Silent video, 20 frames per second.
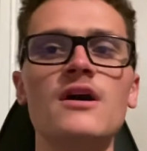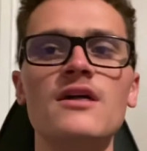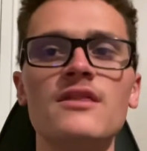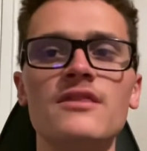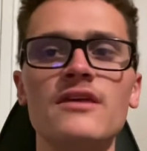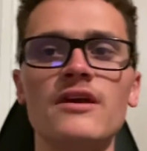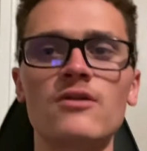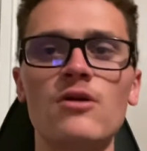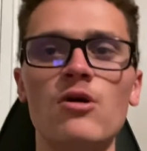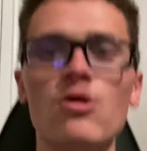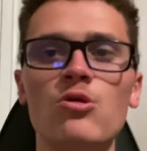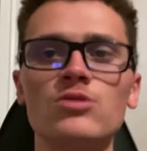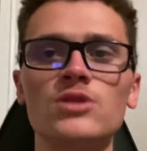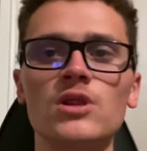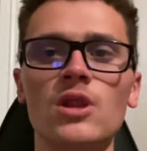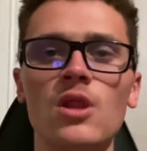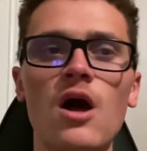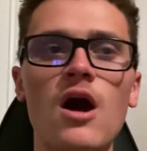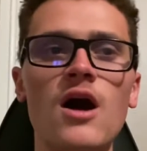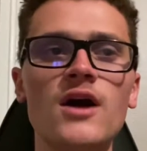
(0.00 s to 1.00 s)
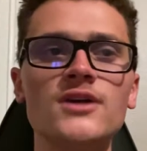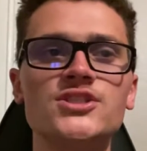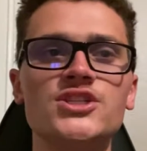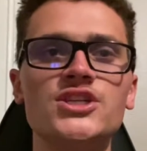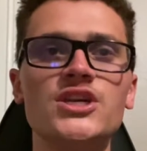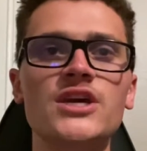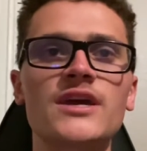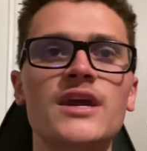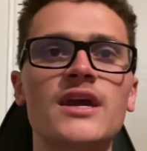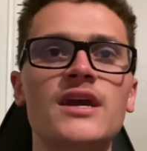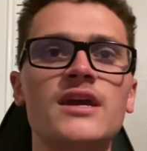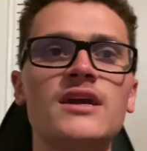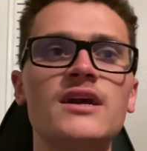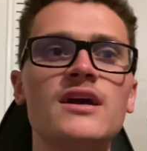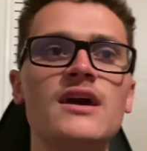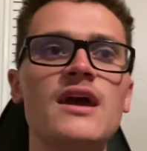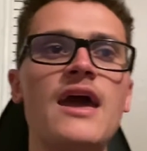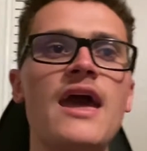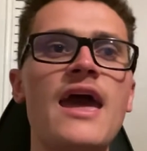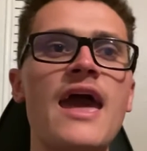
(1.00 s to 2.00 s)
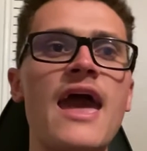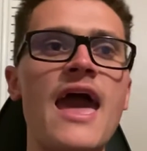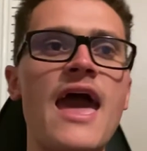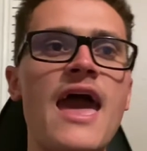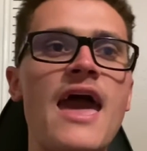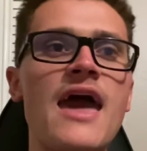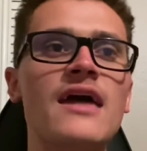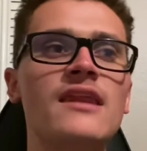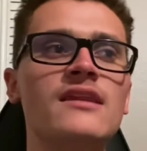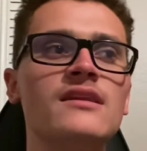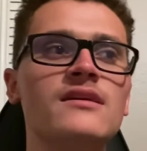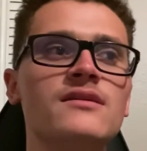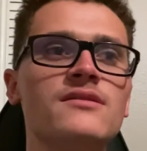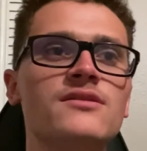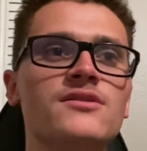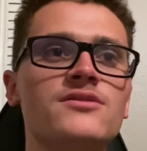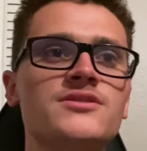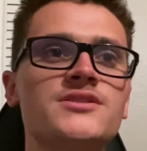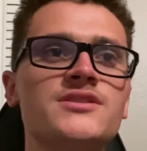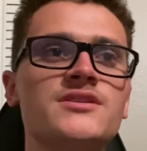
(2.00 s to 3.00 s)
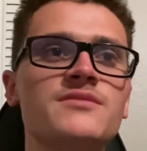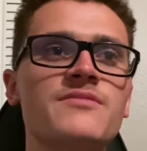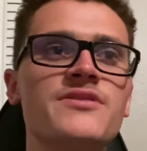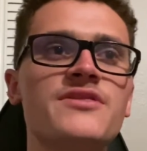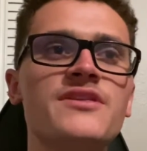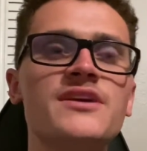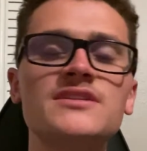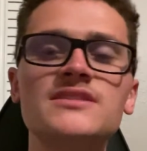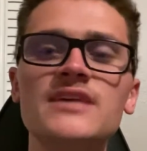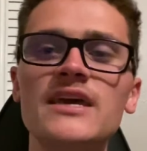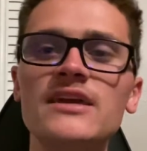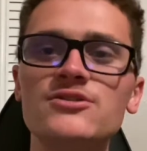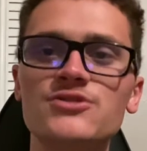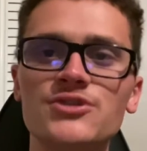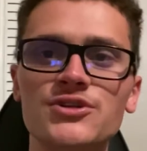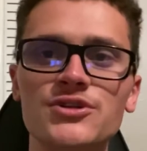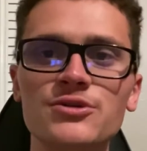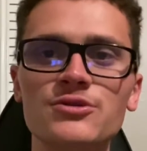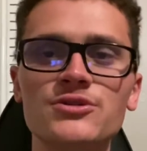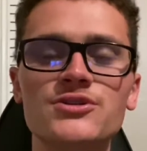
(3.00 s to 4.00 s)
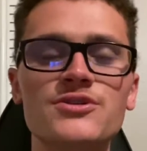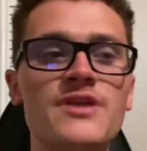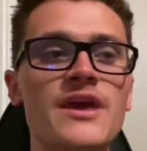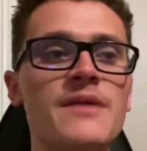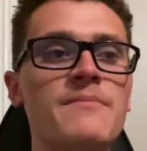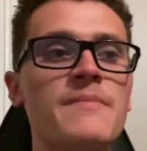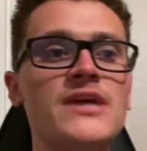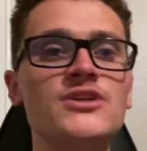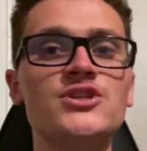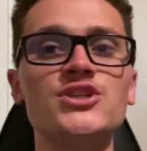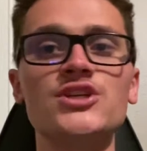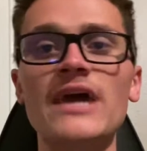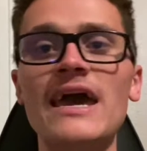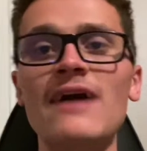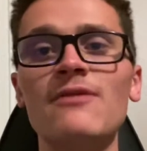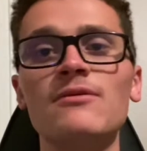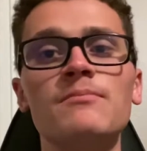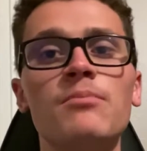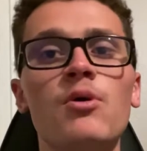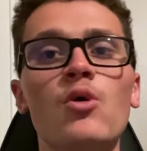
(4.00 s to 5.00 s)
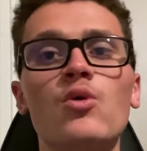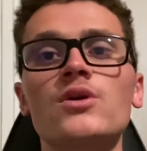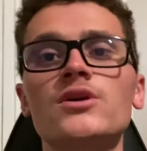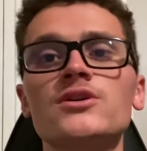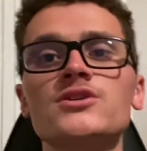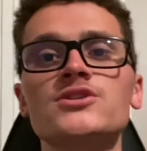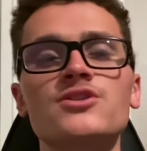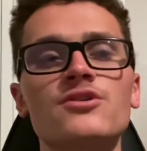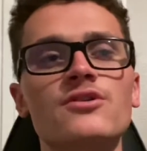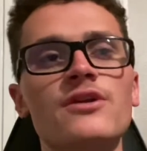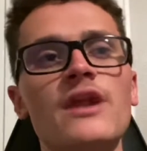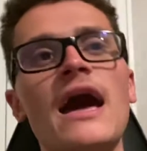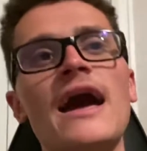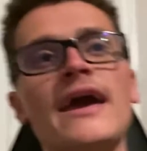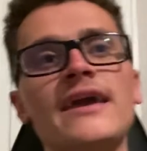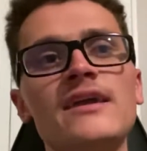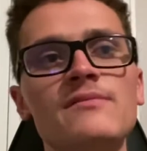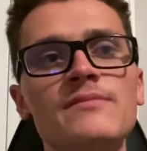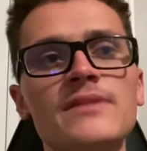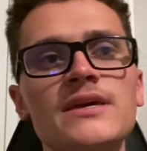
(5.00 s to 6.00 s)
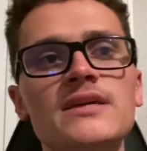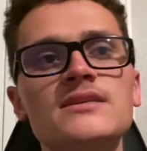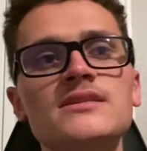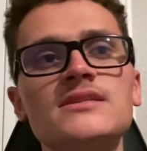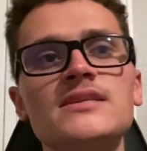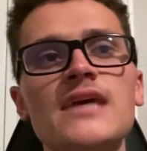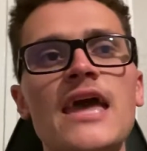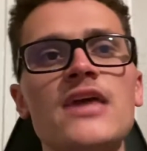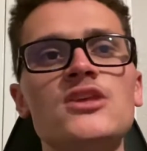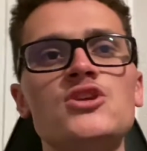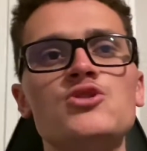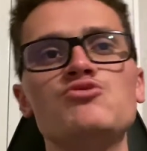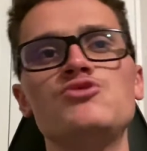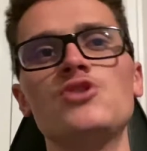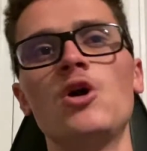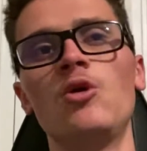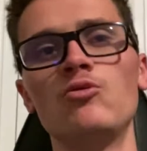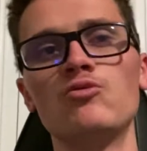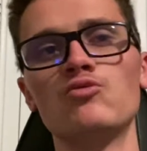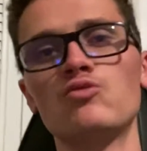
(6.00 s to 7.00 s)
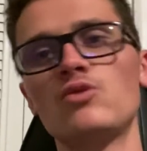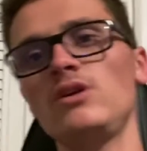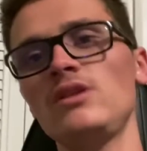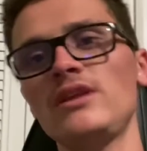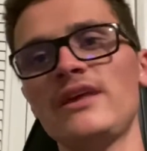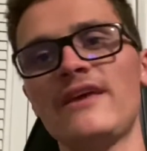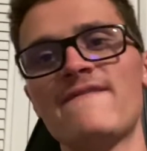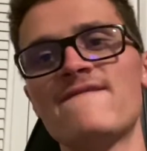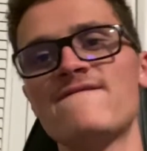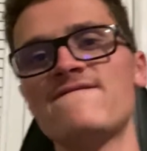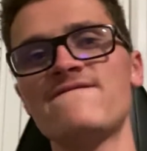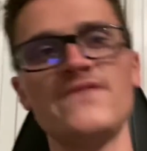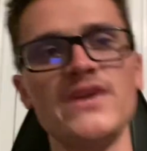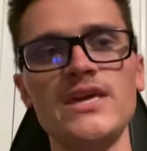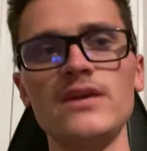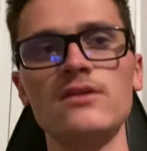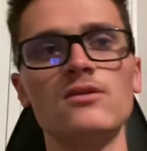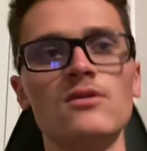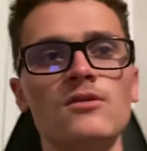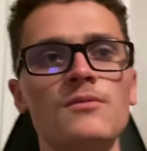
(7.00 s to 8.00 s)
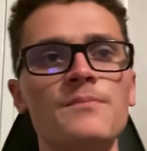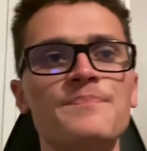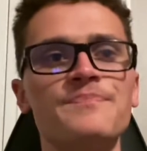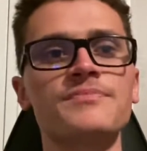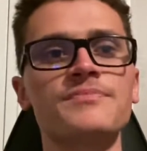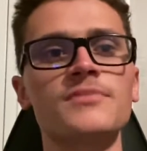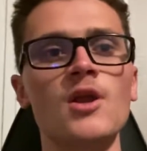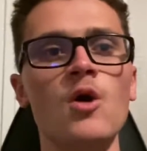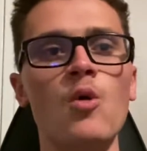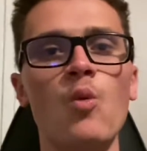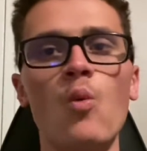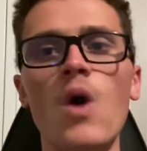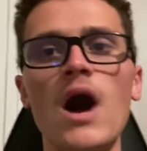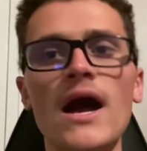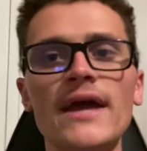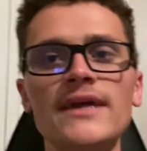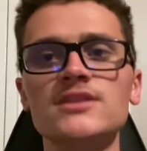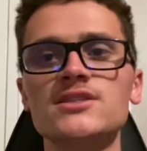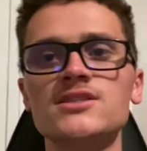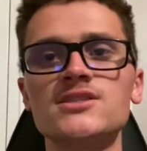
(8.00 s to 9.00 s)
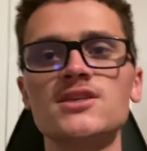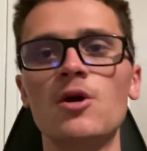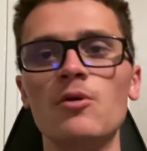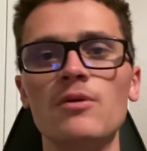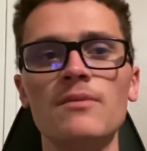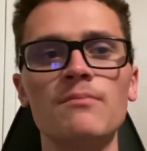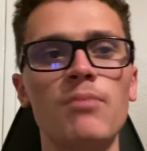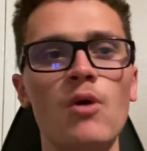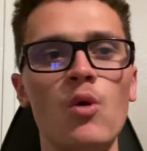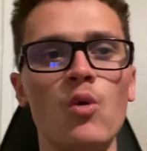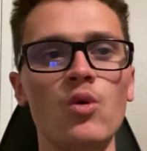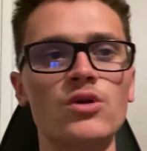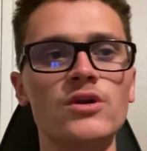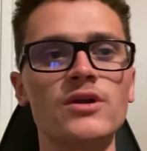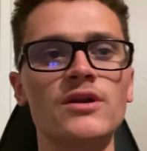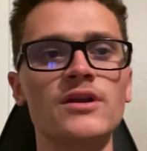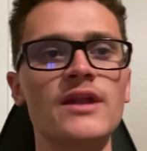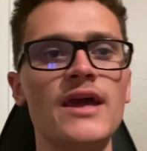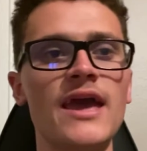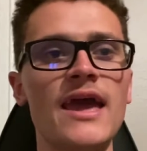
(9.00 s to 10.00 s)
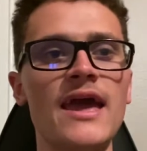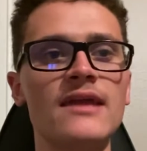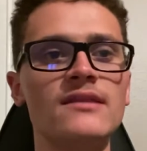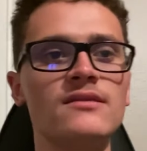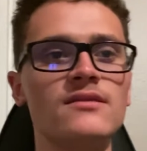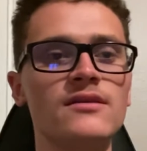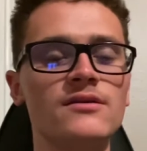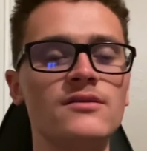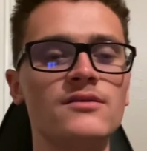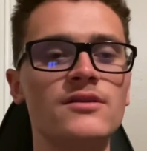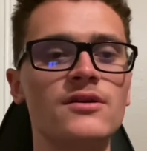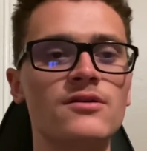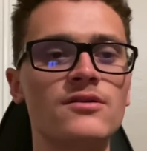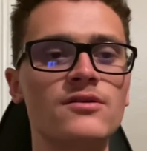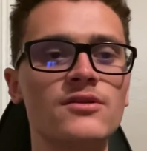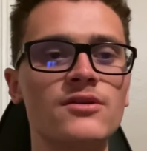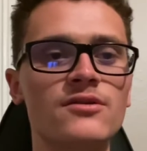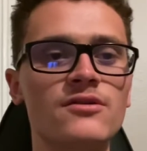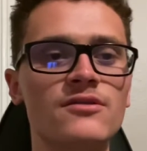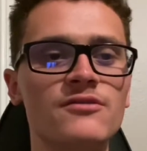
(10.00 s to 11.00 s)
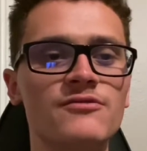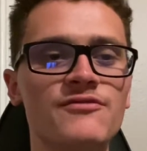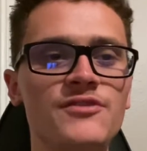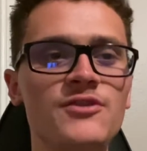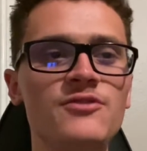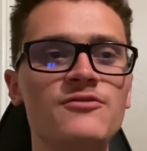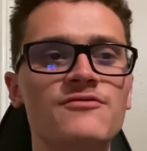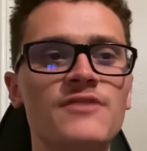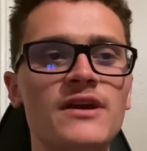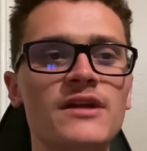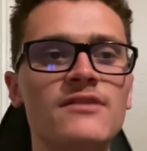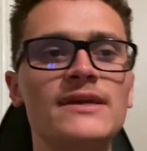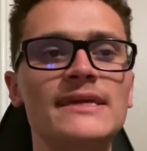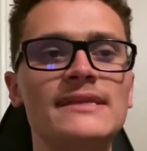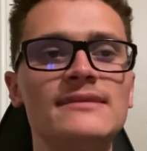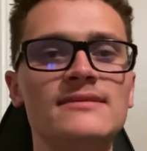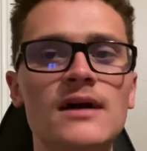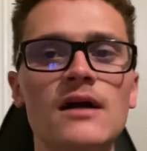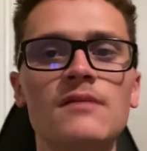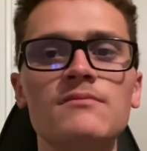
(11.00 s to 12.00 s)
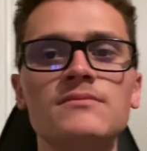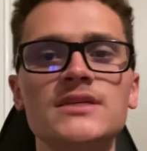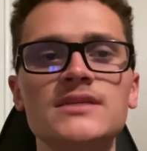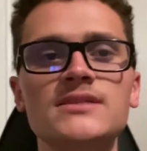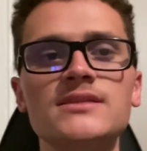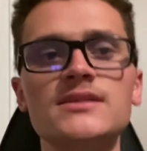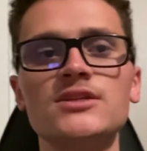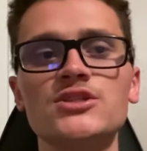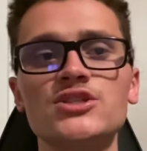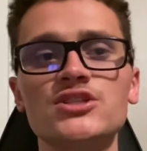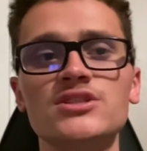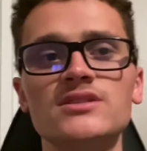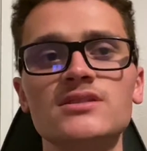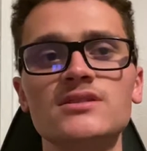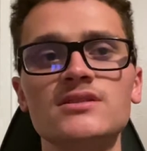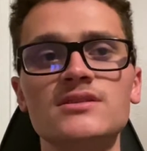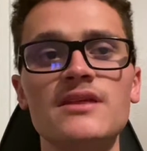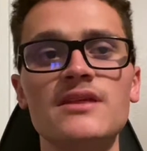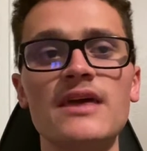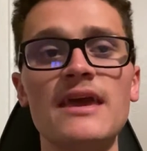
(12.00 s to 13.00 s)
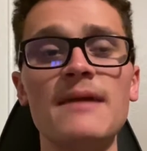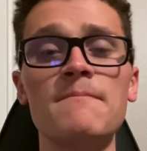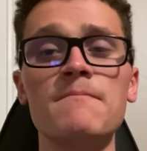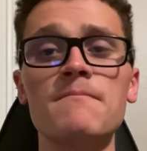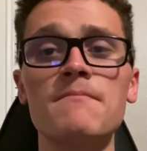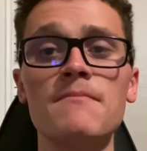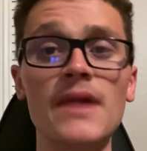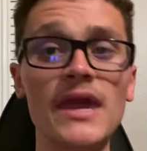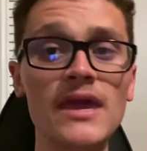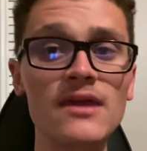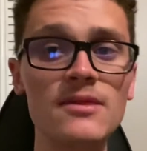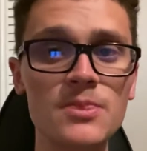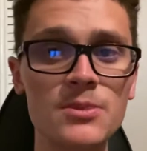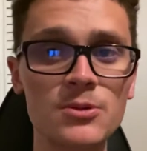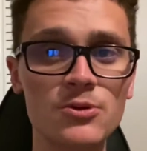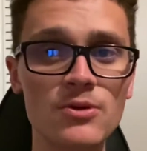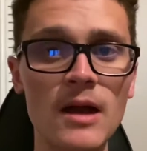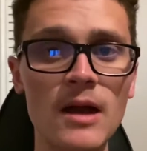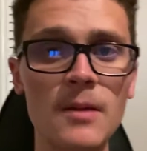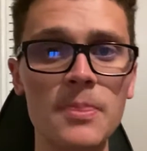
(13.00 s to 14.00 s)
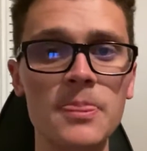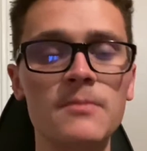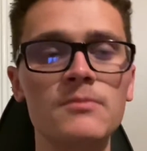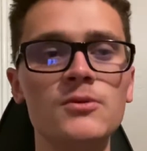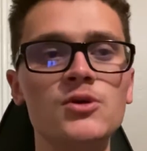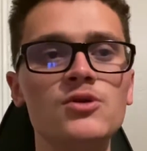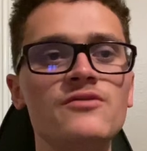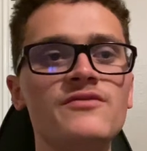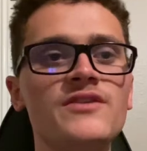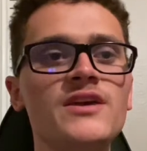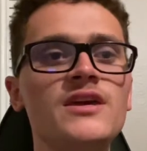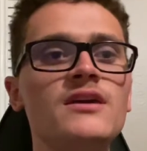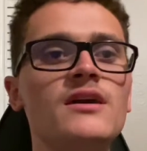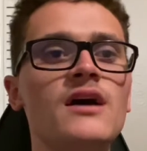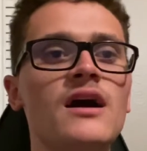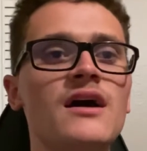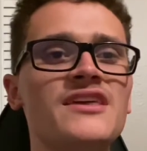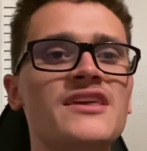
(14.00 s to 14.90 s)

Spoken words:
their own logic, and there's some things they introduce or they mention how important a certain item is, and you don't really feel why it's so important, and there are a few very dumb decisions they made throughout the movie.